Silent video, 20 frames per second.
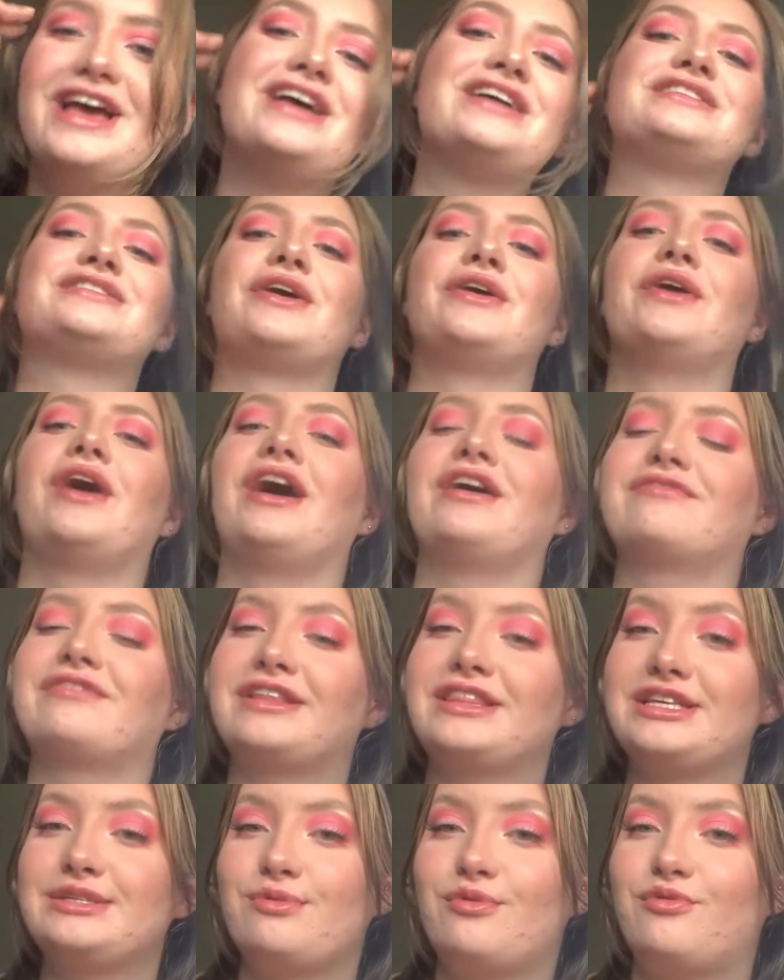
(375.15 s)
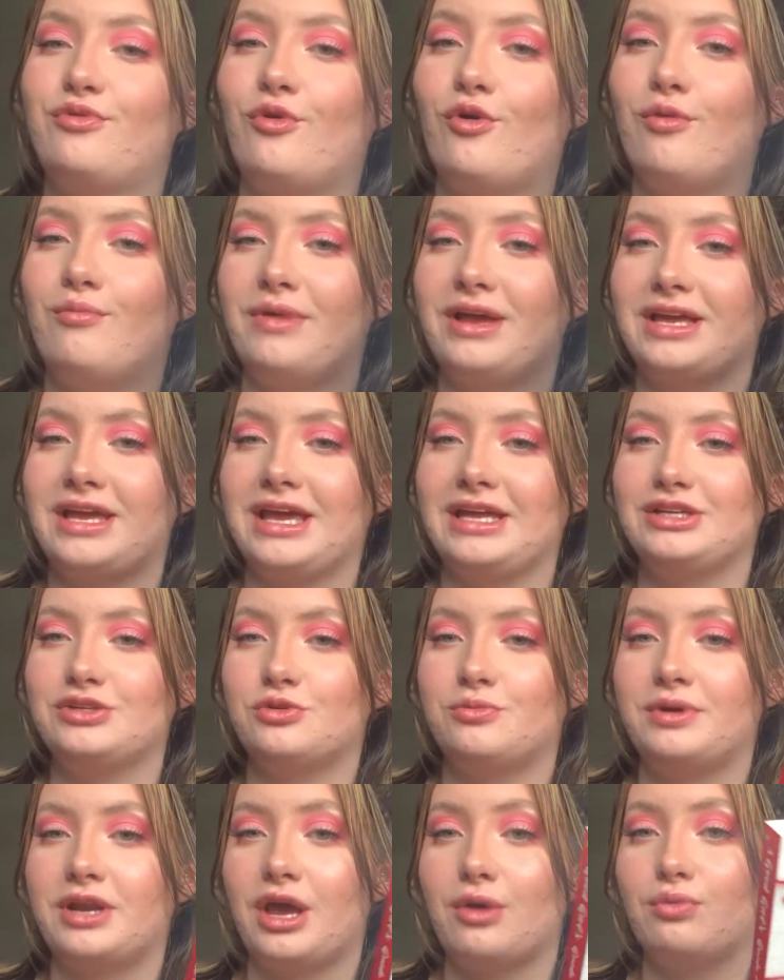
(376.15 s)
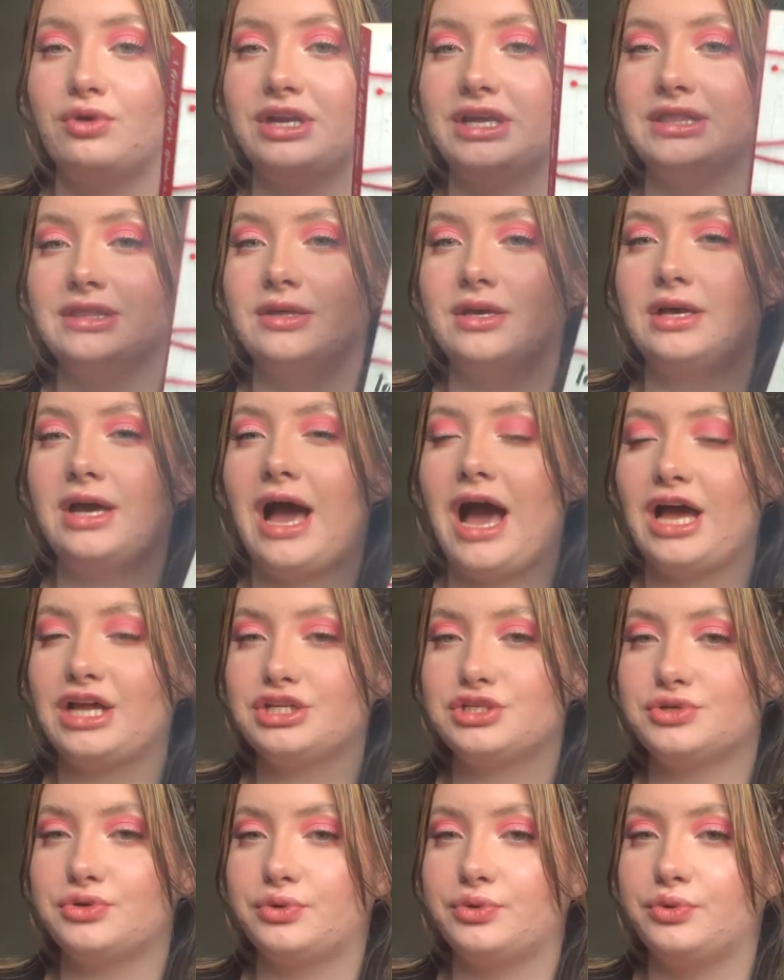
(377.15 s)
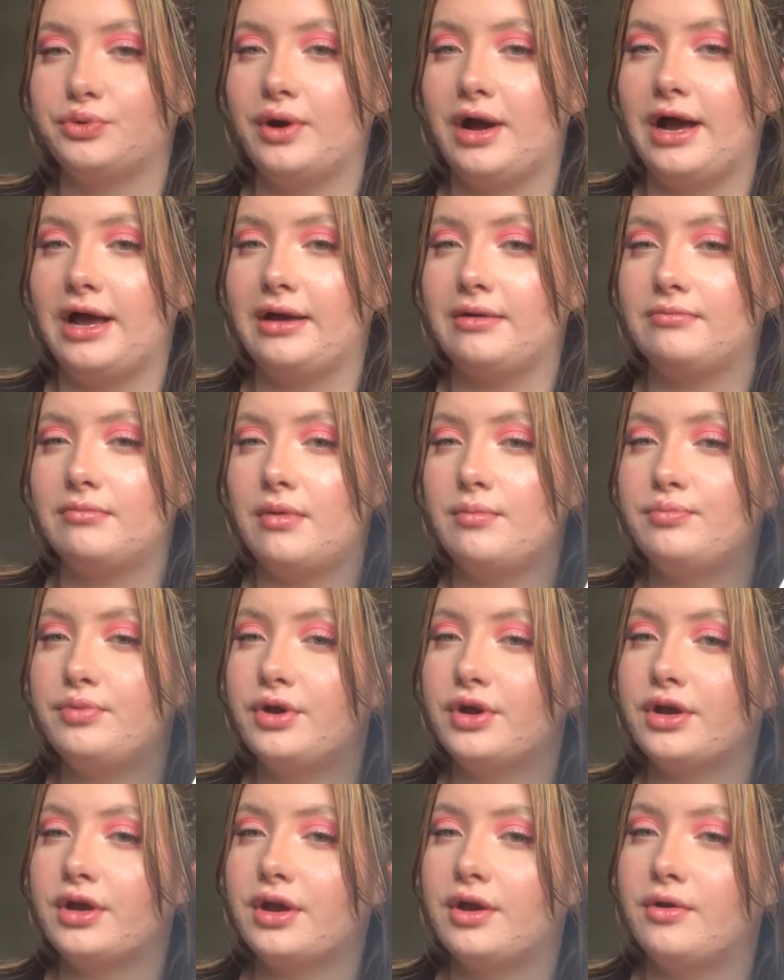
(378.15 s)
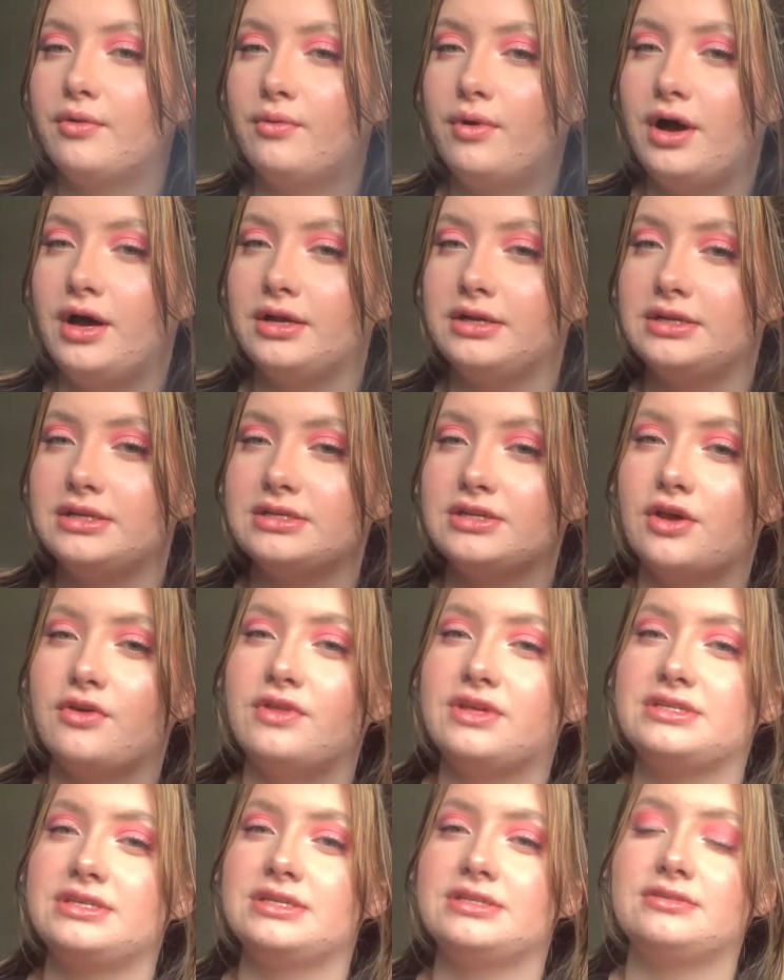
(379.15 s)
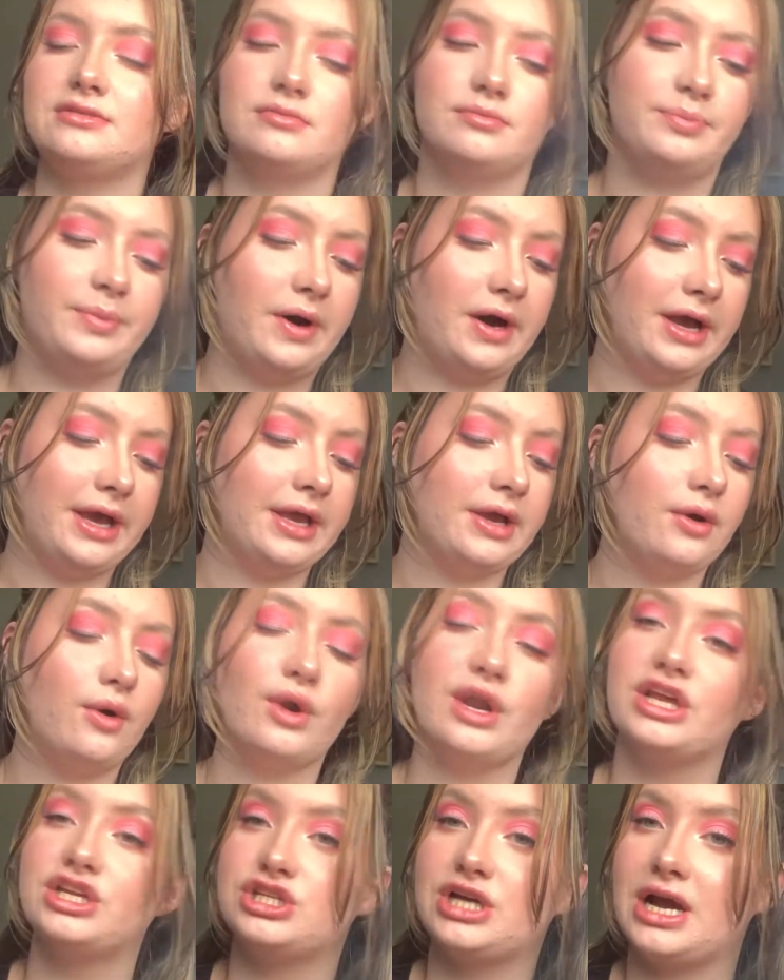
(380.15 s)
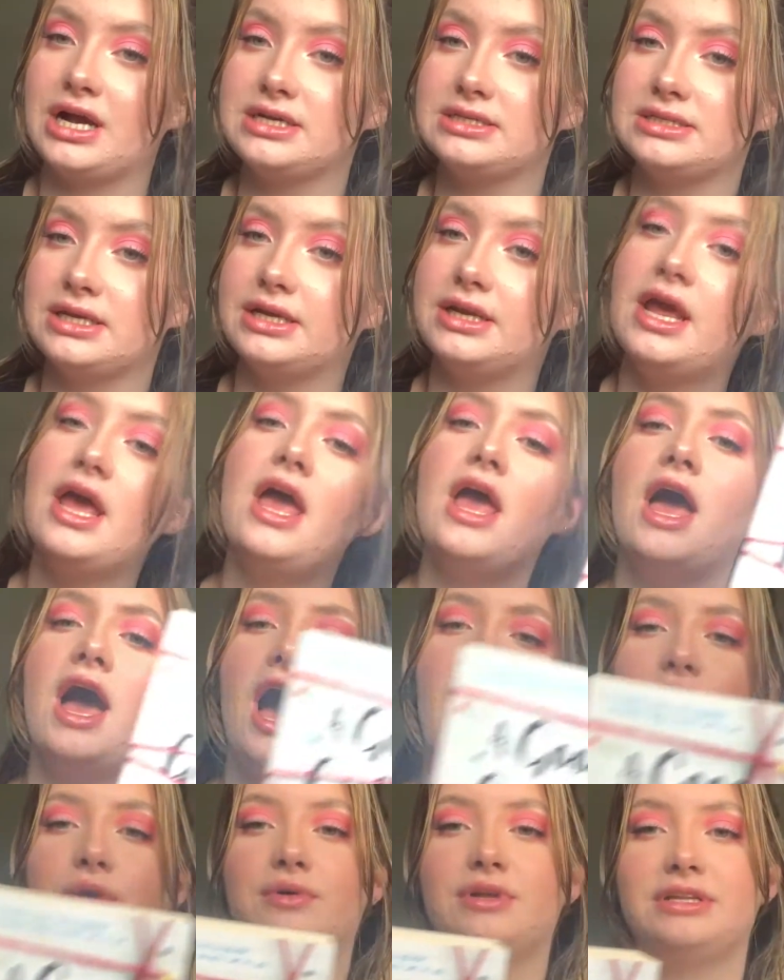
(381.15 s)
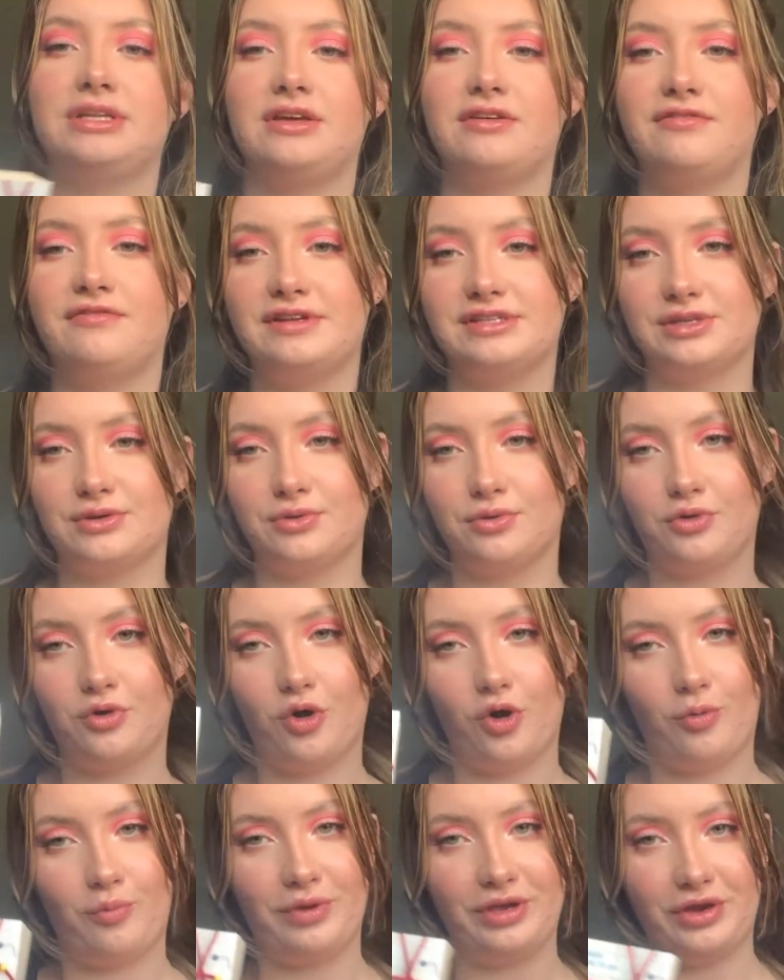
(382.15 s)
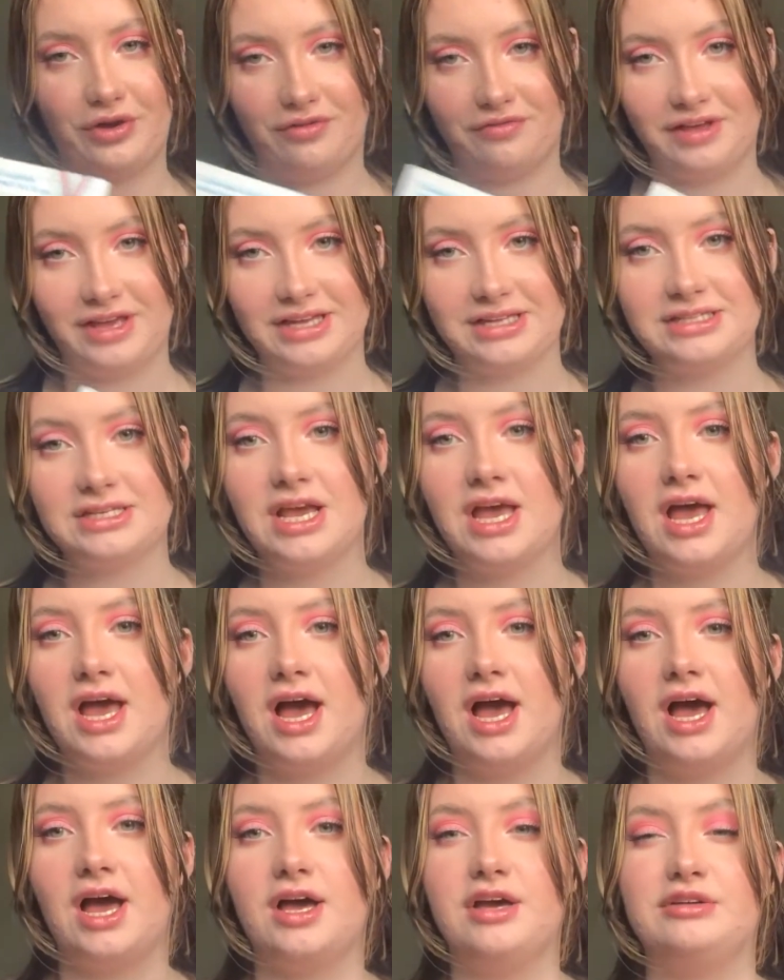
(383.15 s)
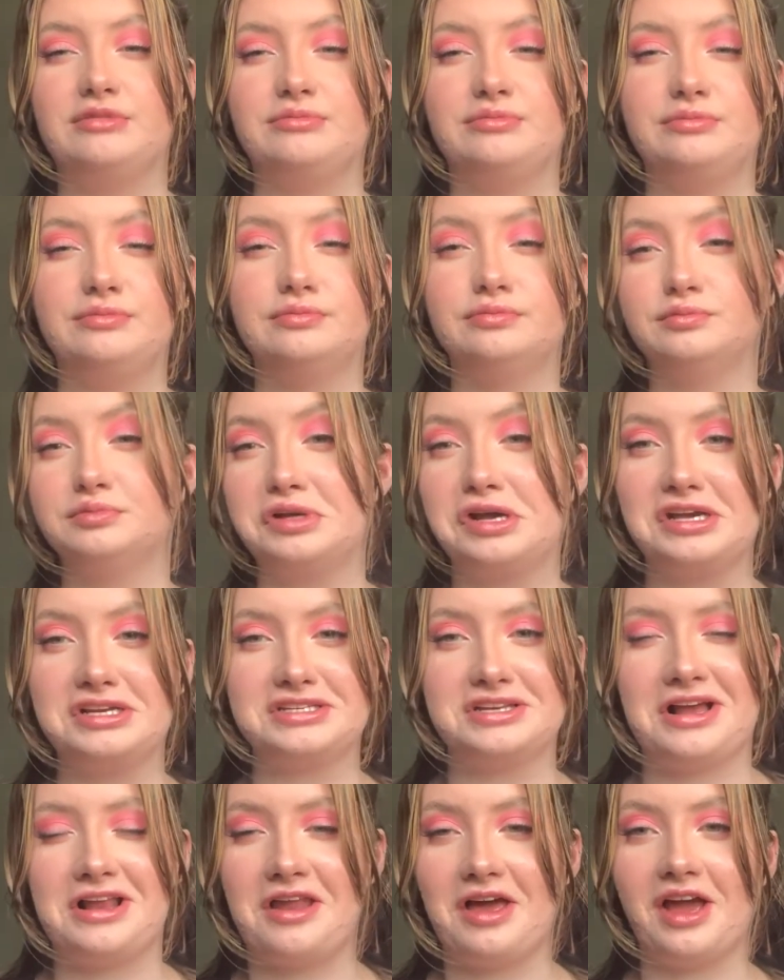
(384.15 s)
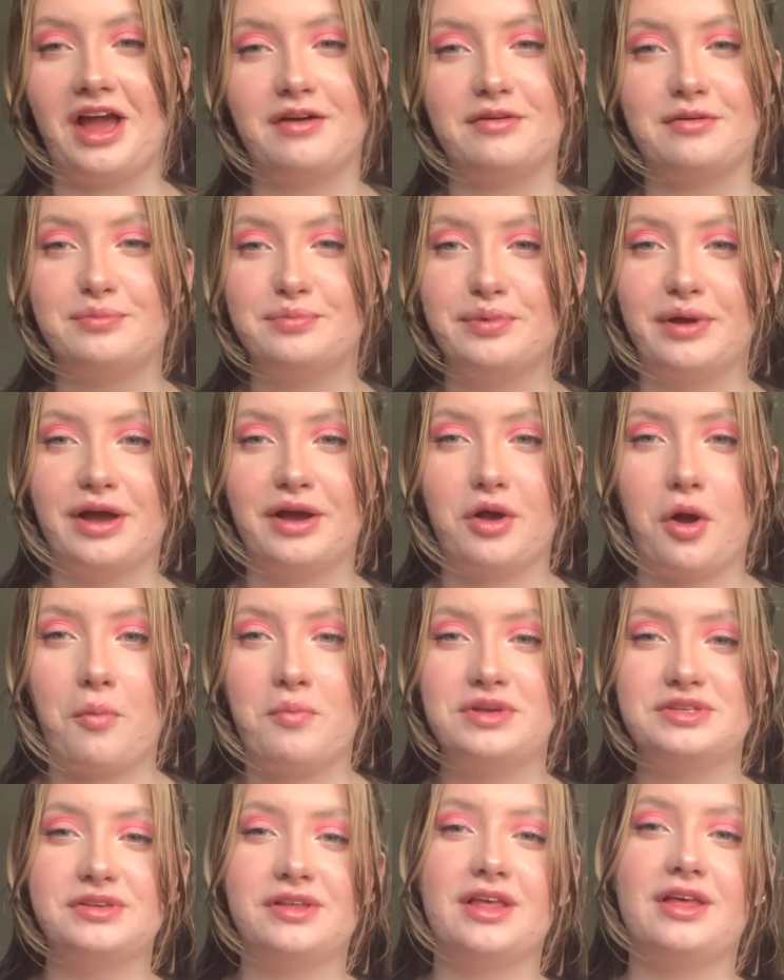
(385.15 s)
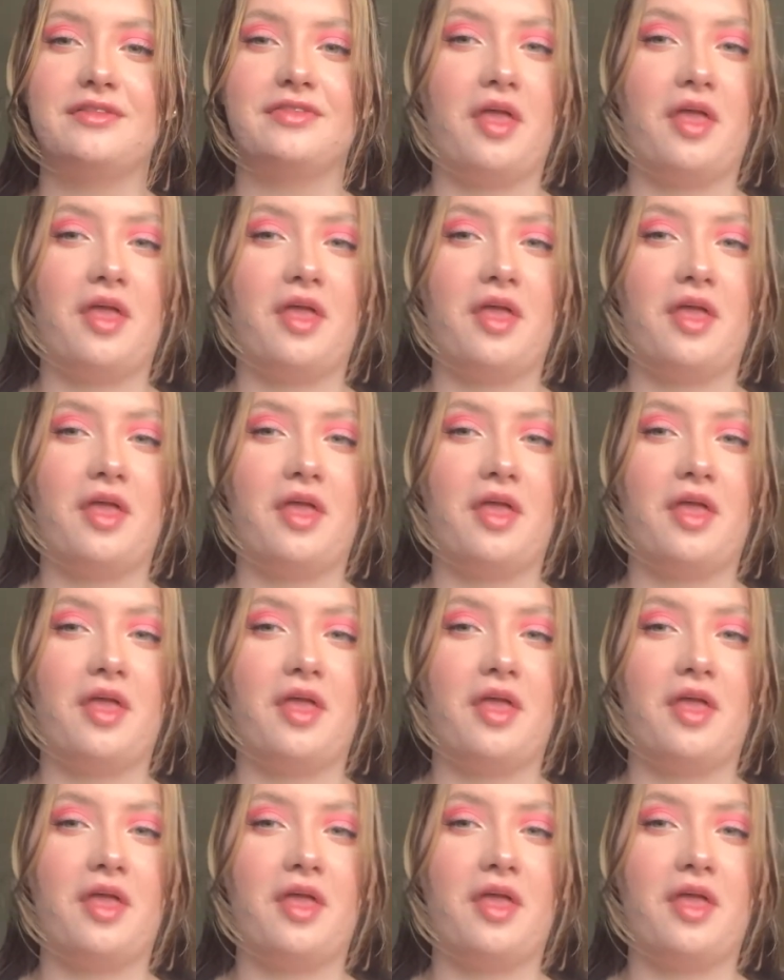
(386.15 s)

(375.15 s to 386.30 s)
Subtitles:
So I've read this before on my Kindle, but I wanted the actual book one. So this is by Holly Jackson, and I wanted a physical copy of it because I like having better copies of it.